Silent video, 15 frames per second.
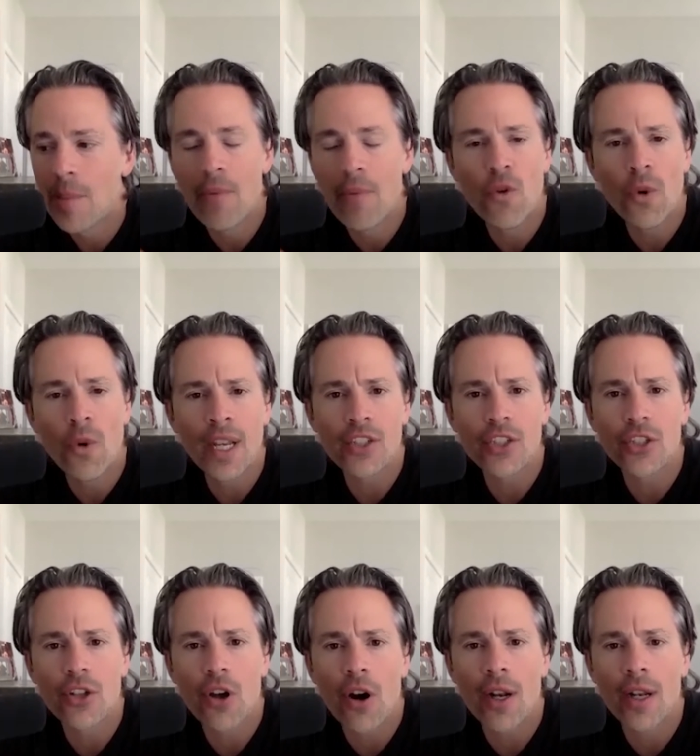But before we get
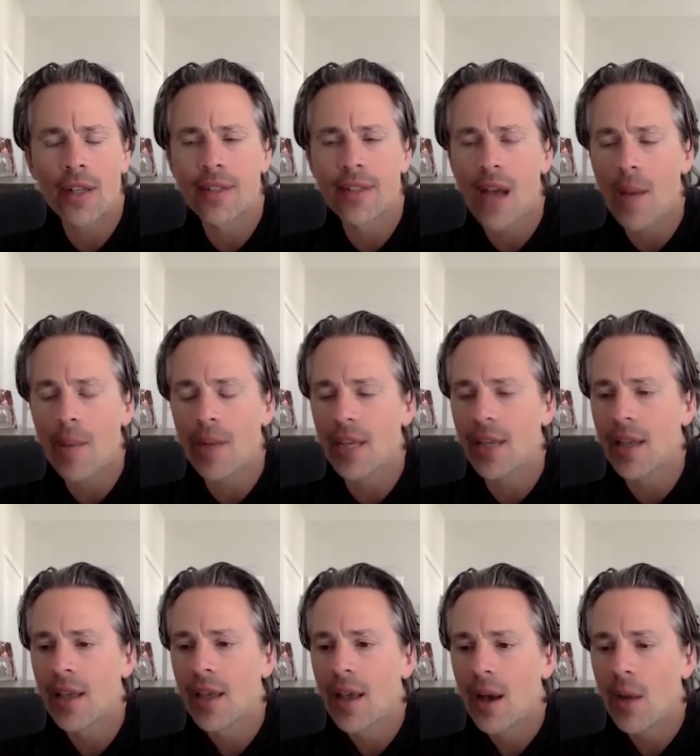started,
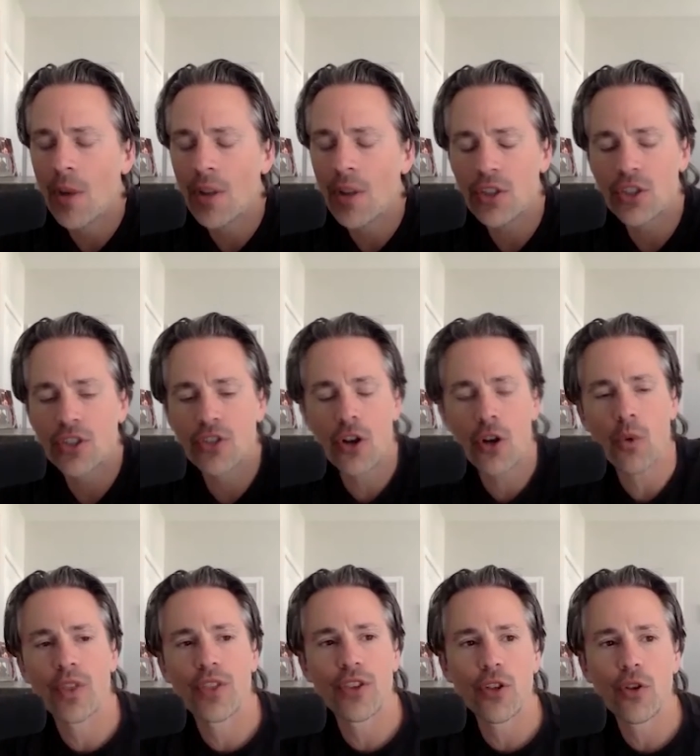Dominic, I want to
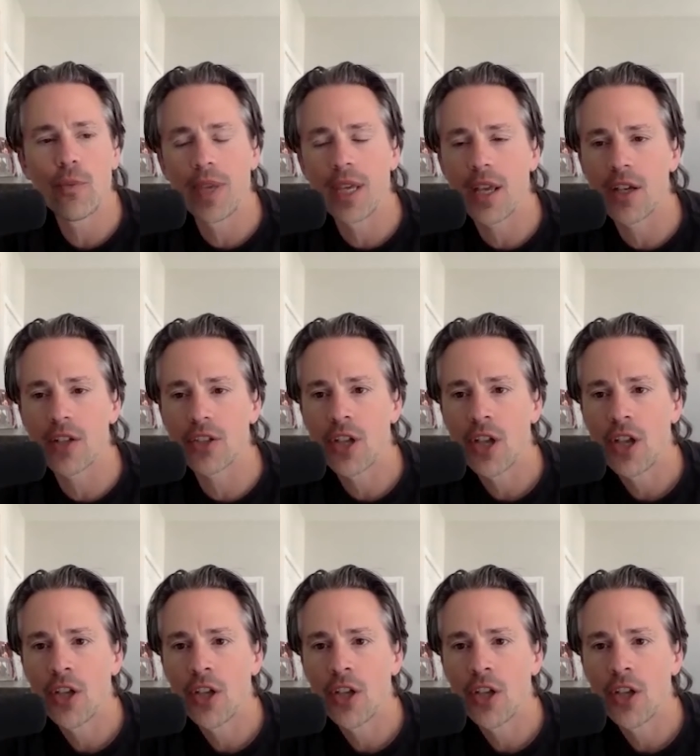start with you because
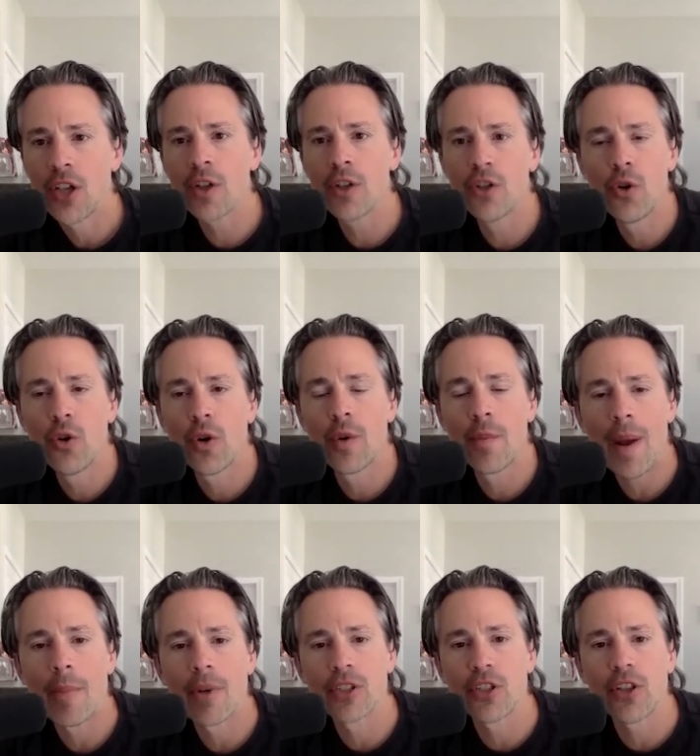you are a newer
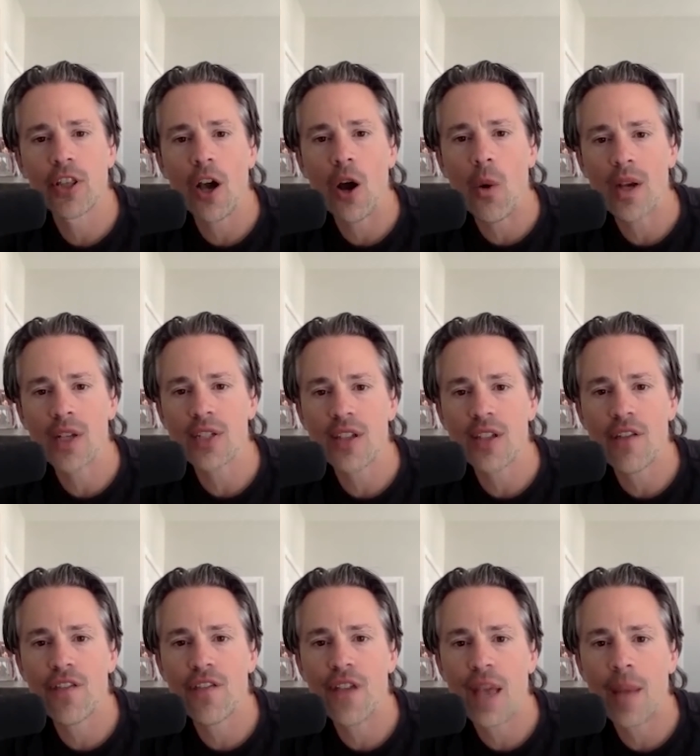member to the
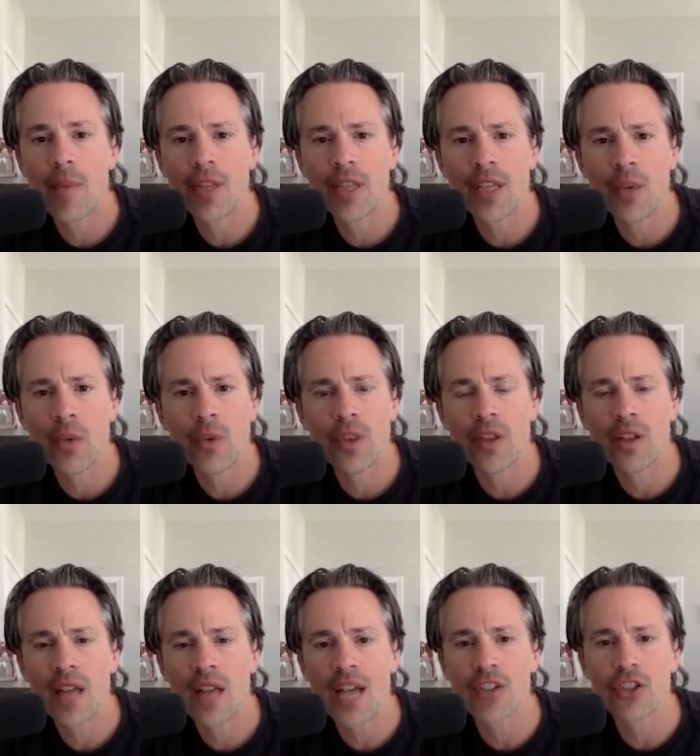OSF family.
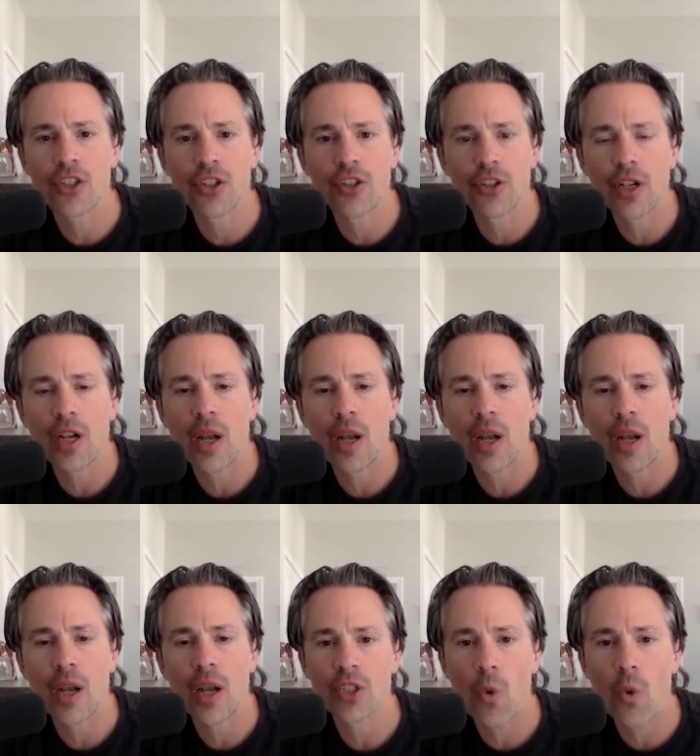Within the last year, your
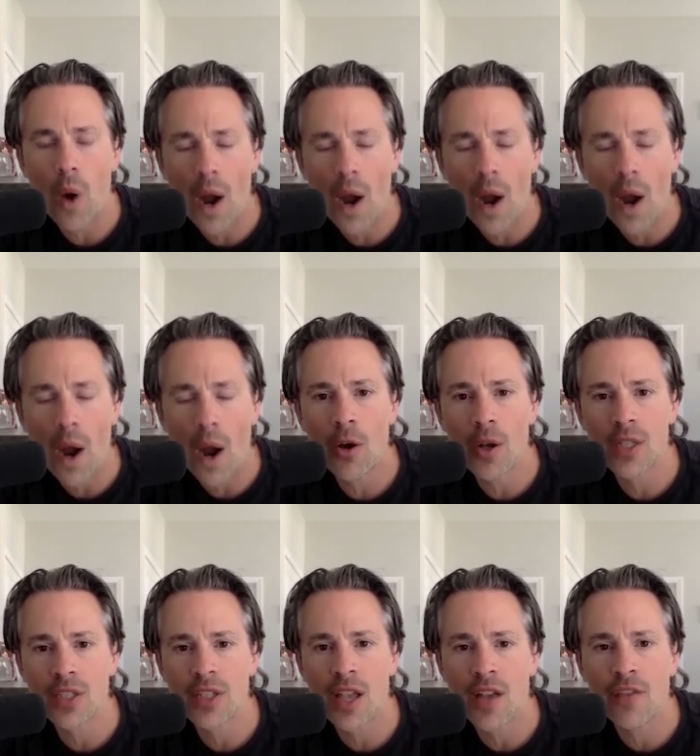company was acquired by
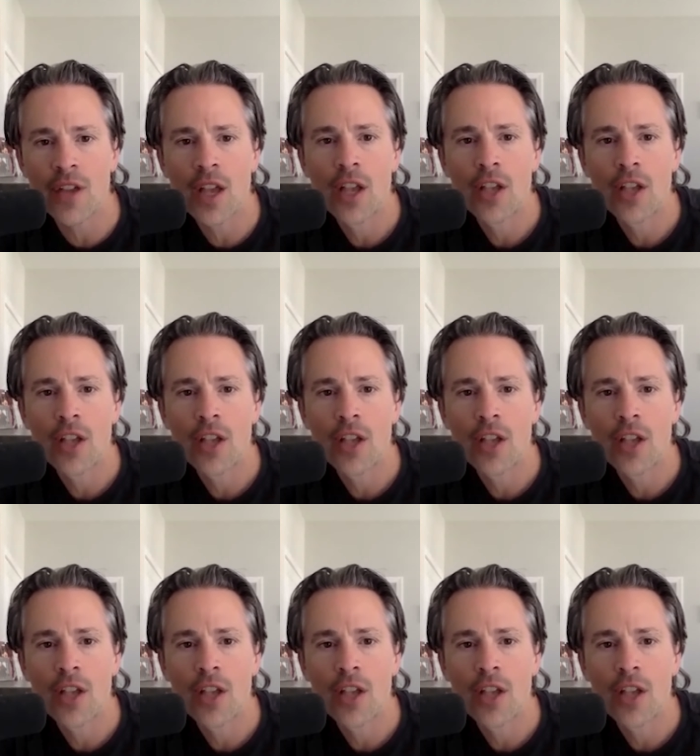OSF.